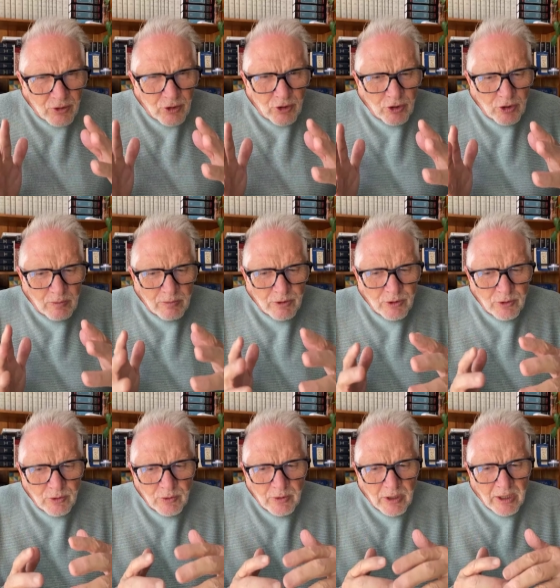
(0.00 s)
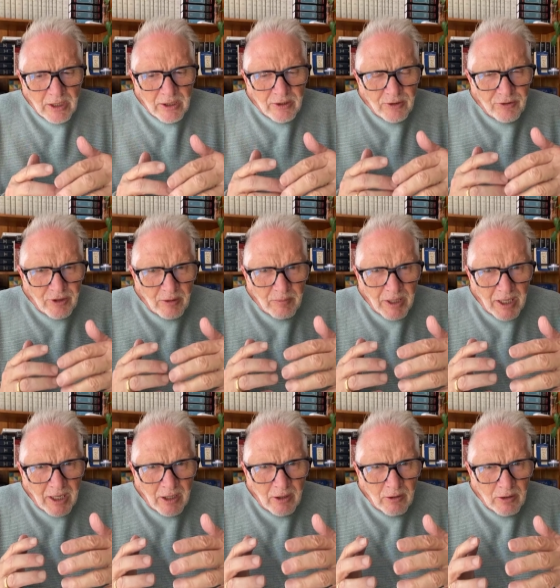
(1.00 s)
be disturbed, to
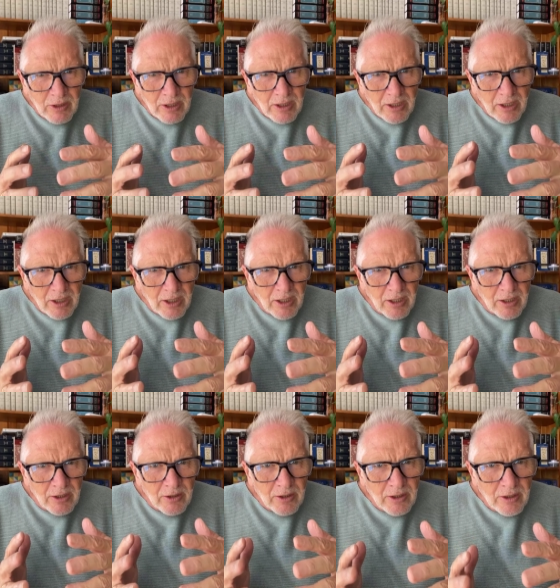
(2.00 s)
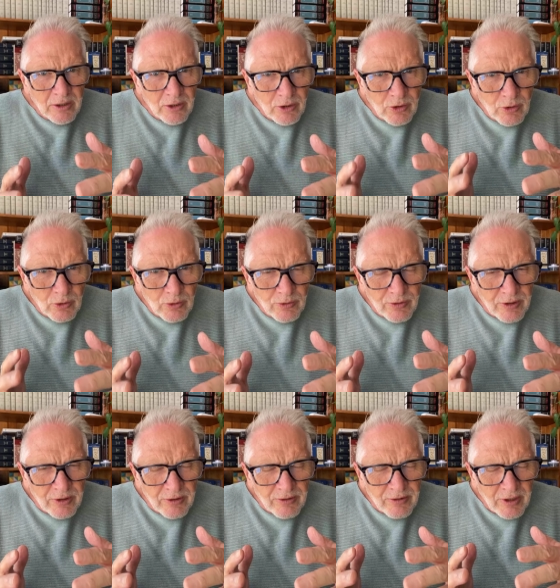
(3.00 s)
somehow uh,
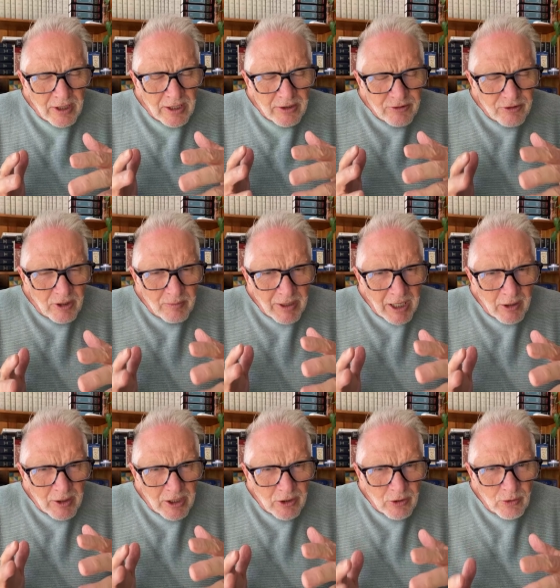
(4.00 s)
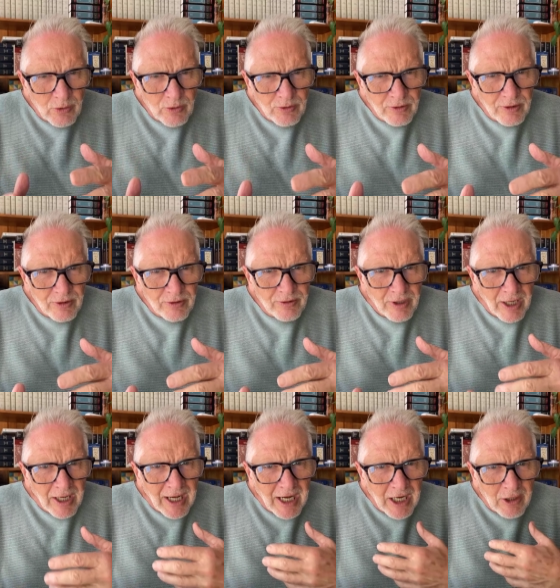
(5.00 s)
uses somehow he
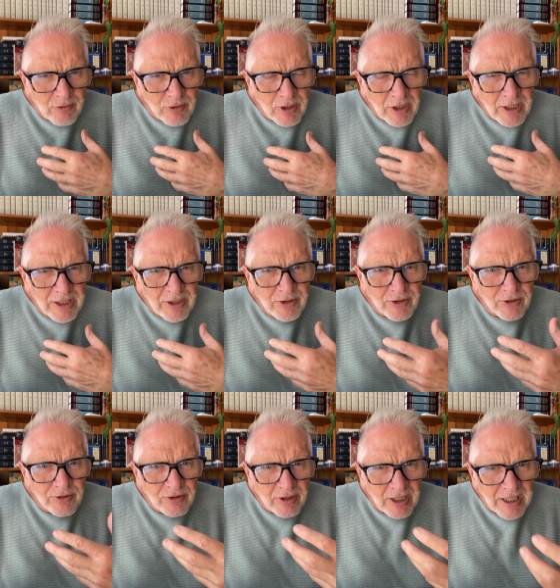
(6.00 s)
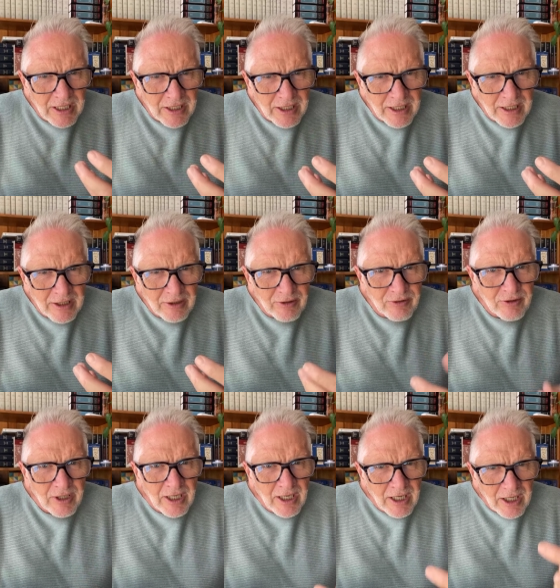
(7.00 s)
uses our religious
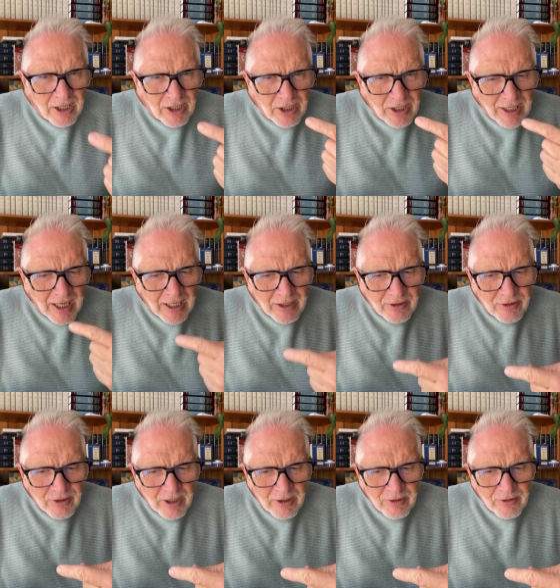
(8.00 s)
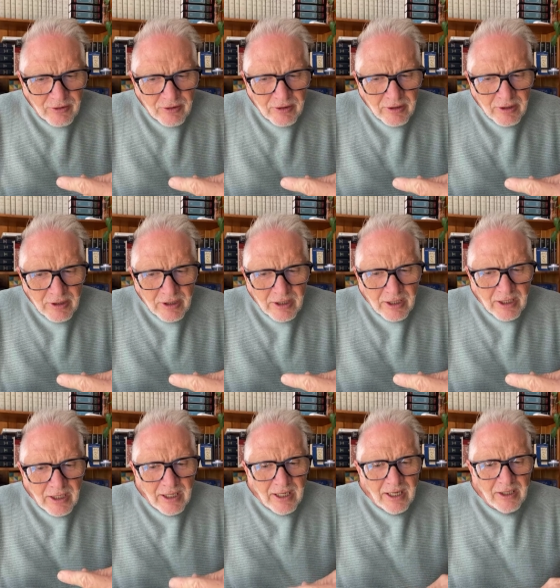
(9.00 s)
leanings against us.